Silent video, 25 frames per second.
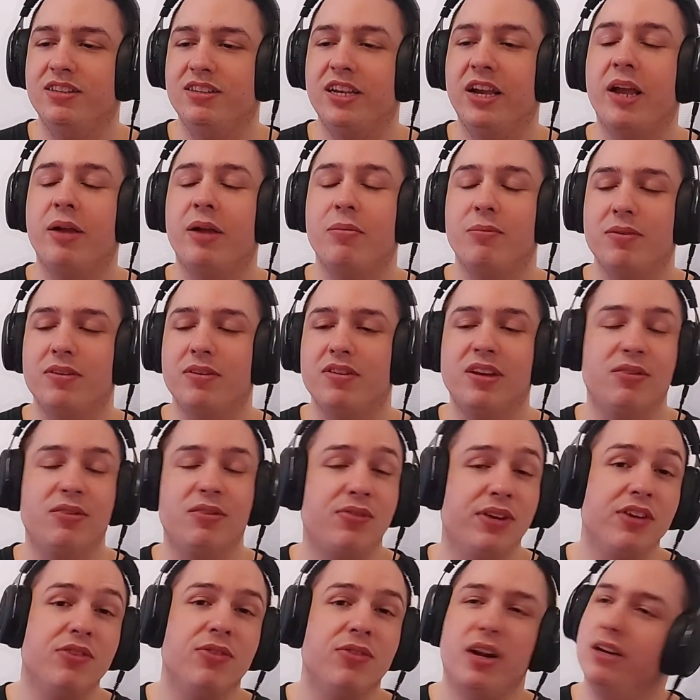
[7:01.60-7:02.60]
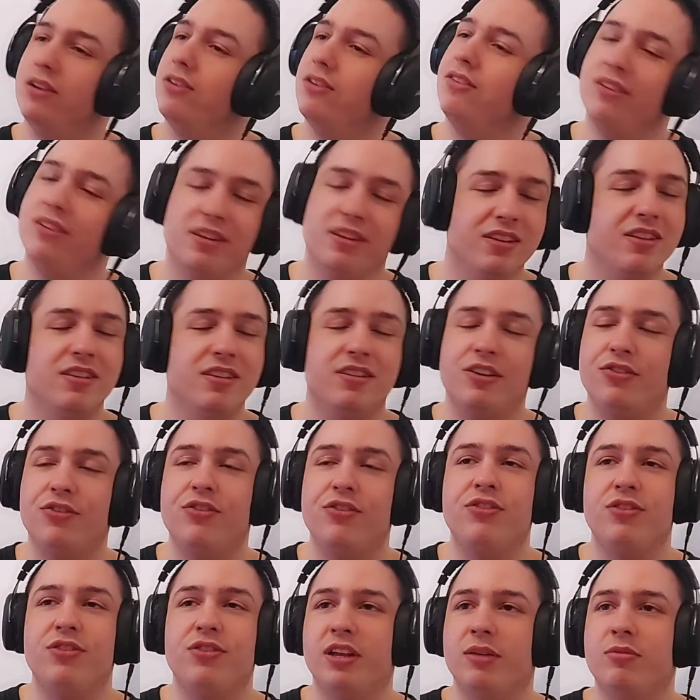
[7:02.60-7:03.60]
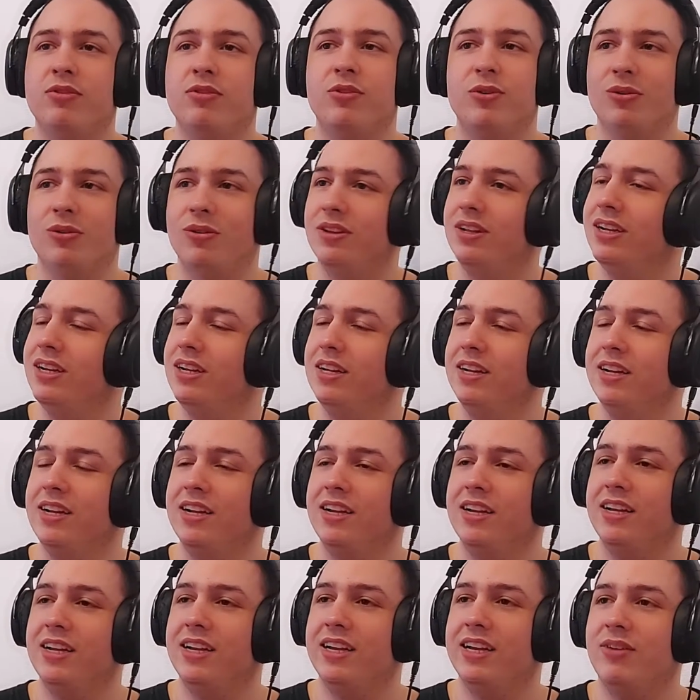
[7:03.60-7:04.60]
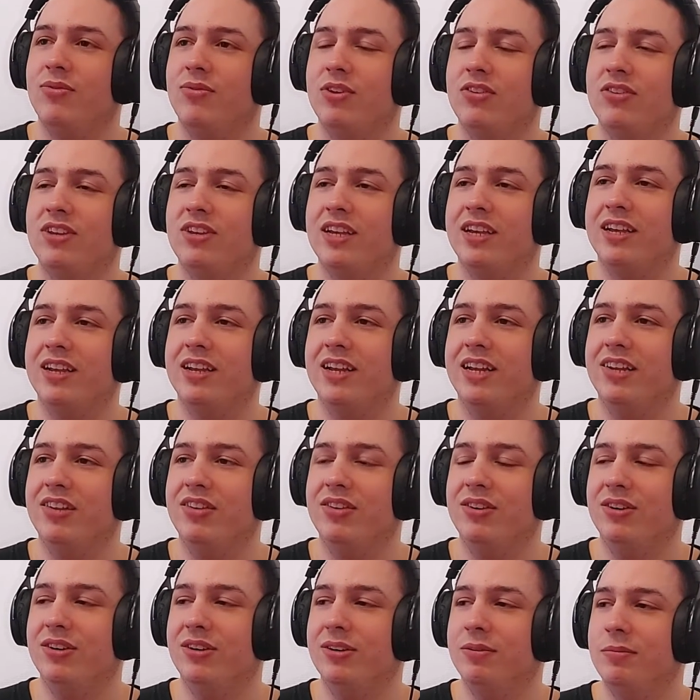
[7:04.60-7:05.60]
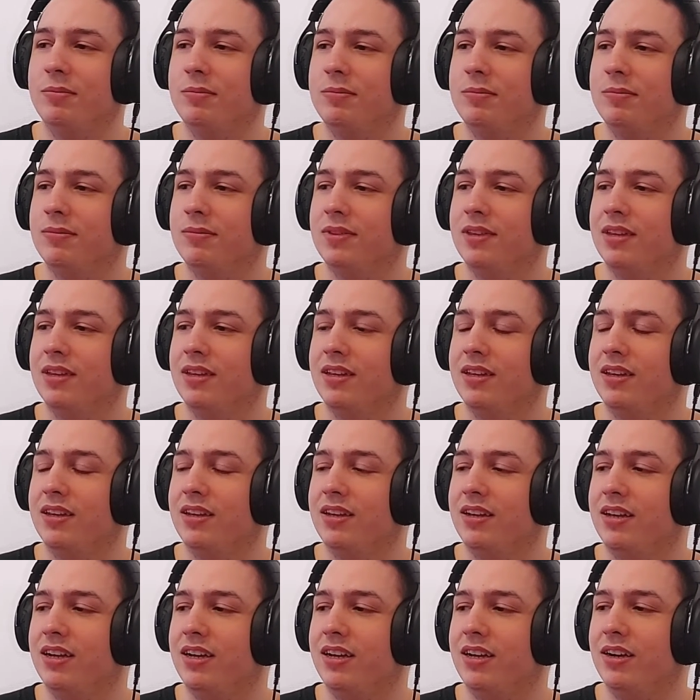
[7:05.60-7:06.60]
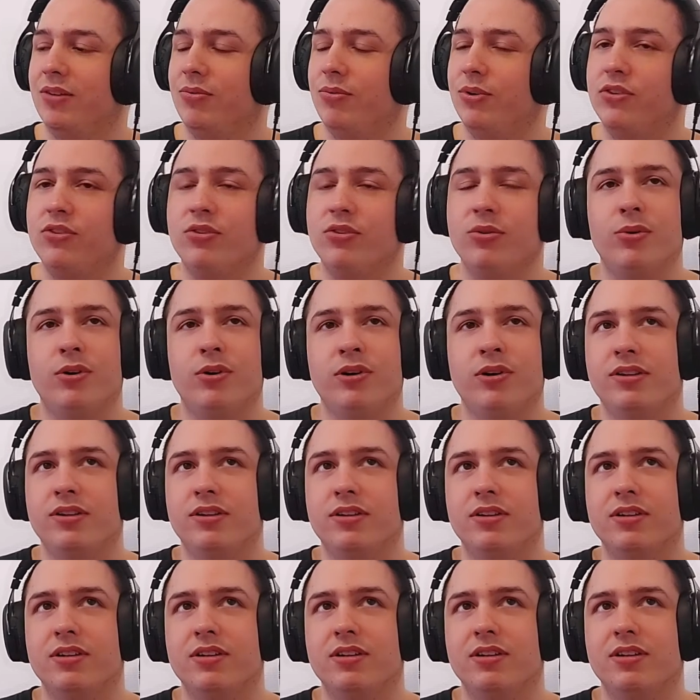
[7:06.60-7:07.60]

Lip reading: terrific grounds. They're just so damn cool. And once again, like the, what's the word?